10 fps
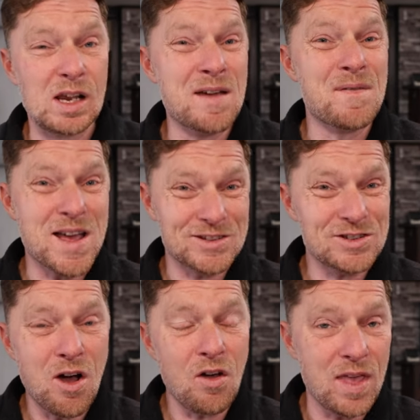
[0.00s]
And if I
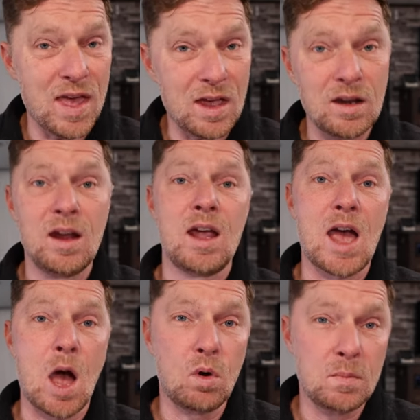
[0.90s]
saw that,
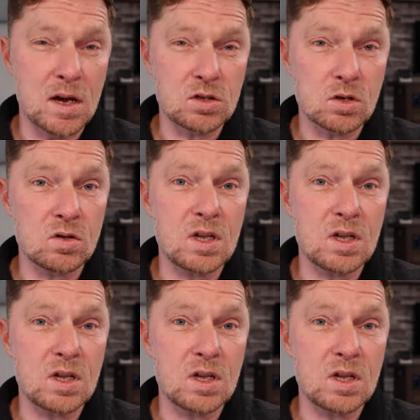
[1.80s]
I would make sure